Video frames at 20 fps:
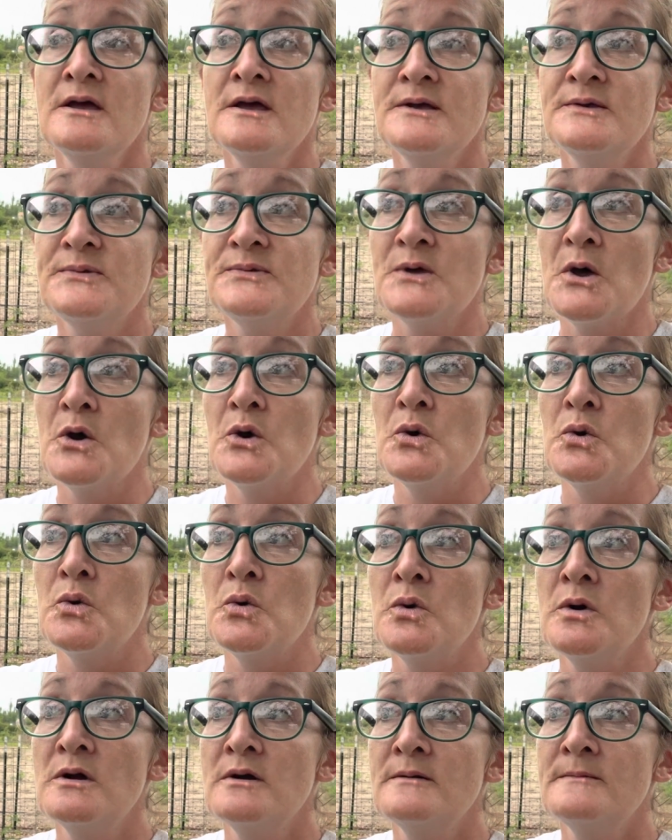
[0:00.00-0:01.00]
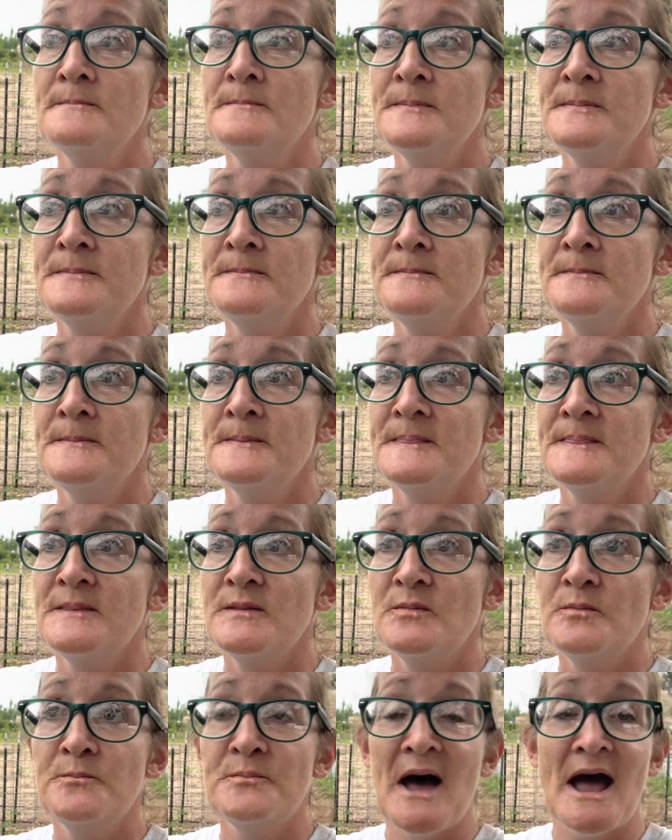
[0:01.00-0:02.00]
So
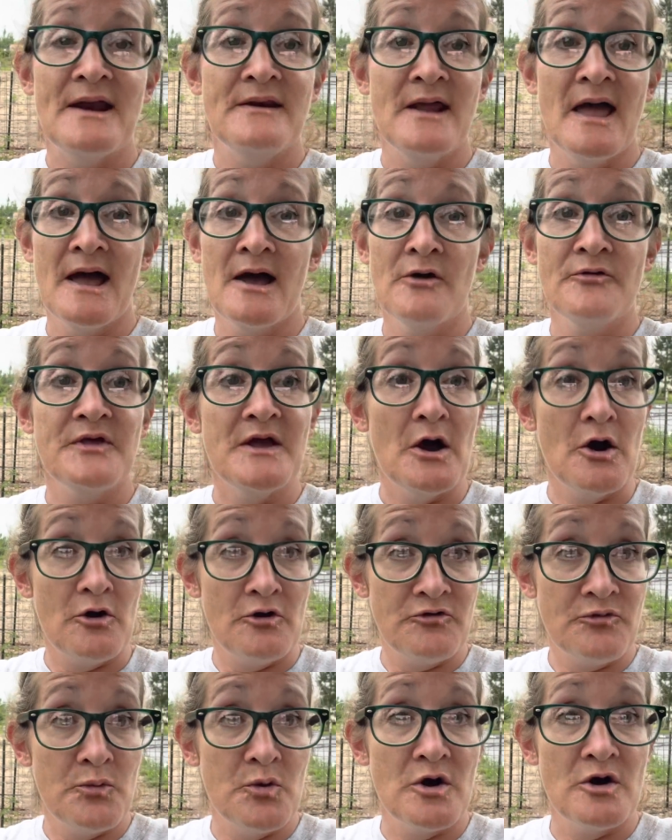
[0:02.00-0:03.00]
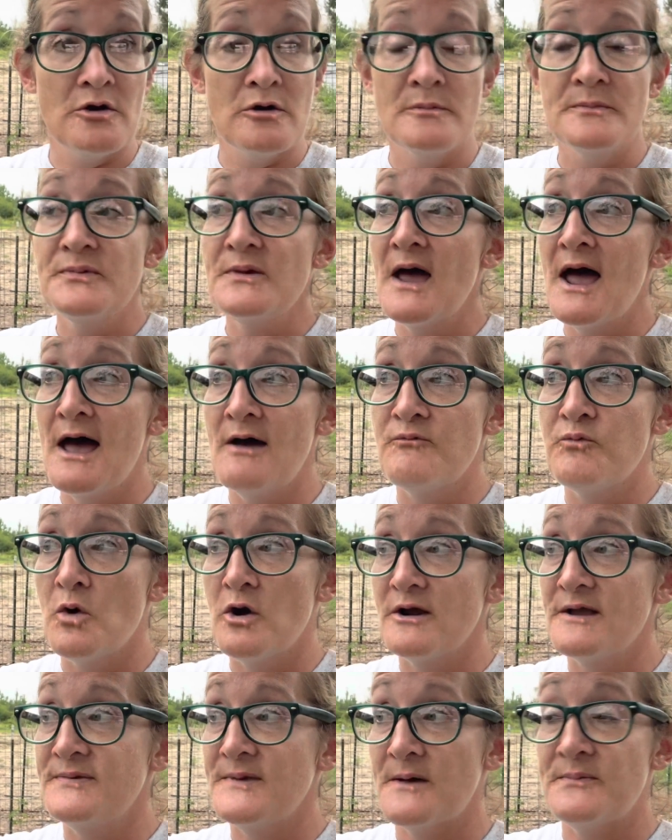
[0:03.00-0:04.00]
by now, the earthworms have
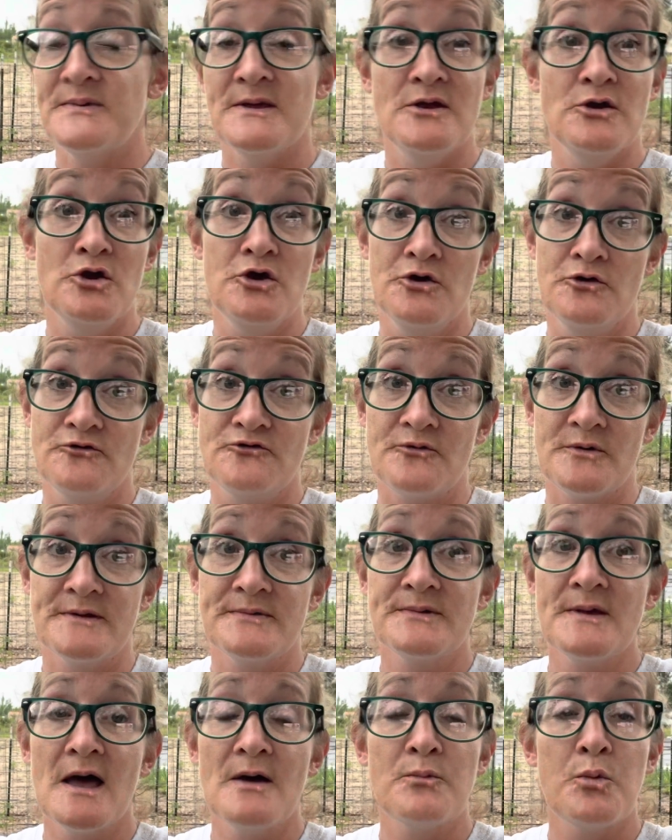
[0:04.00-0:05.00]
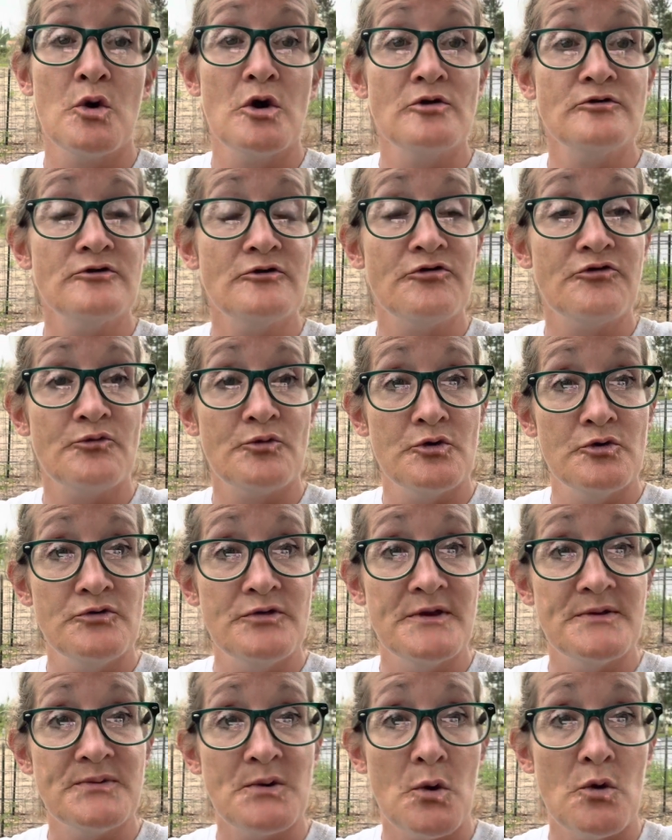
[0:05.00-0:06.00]
worked, because I've seen huge ones, have worked through
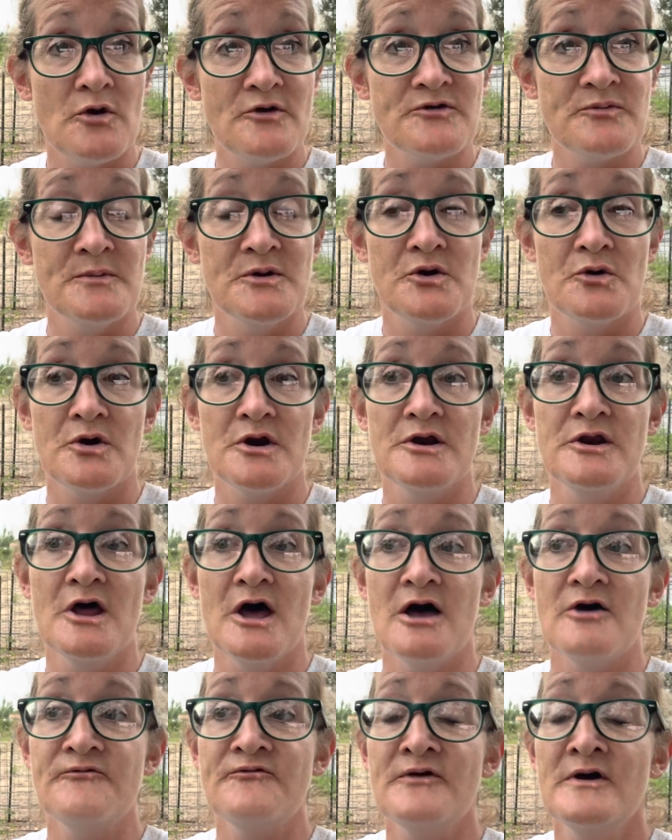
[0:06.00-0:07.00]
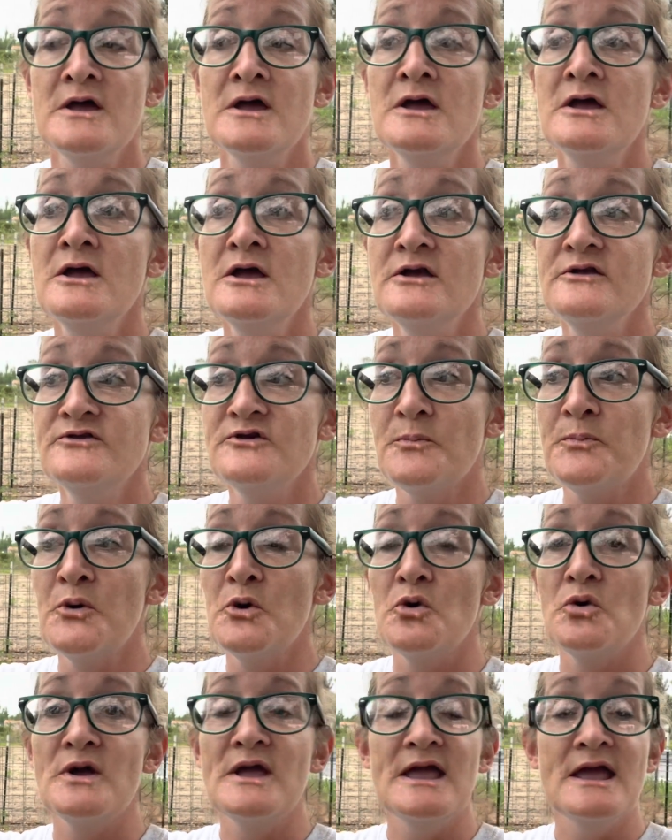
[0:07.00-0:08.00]
this horse manure enough to
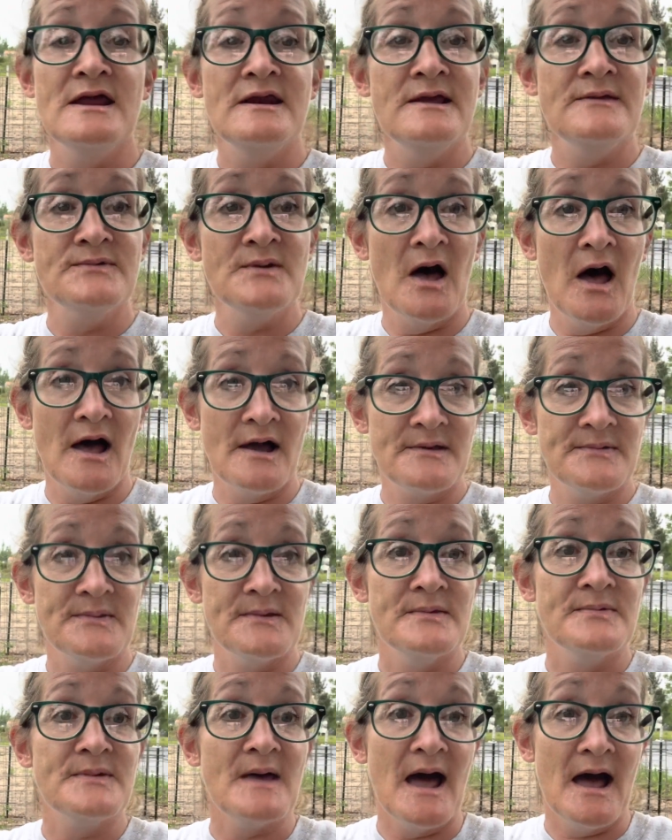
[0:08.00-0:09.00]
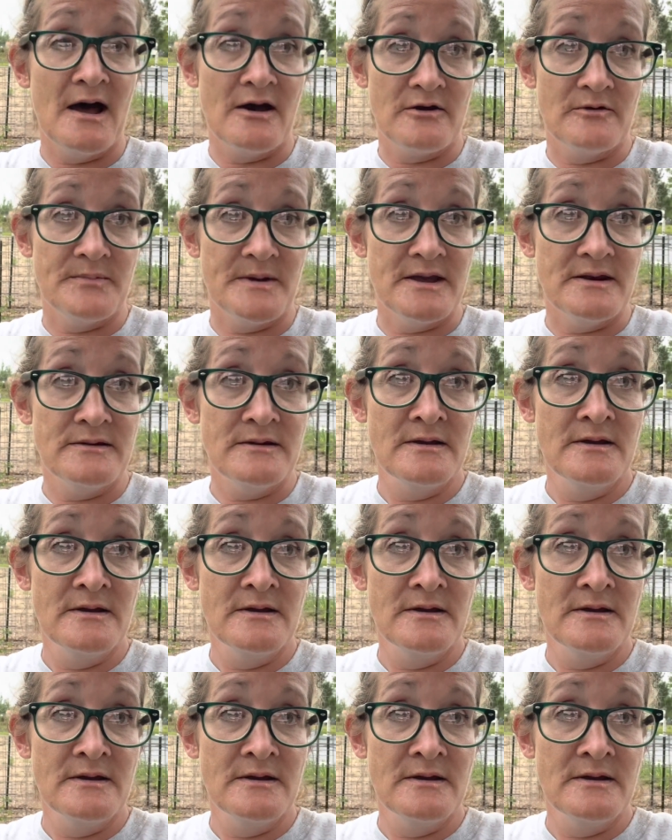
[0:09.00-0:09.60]
pull any toxins out of it.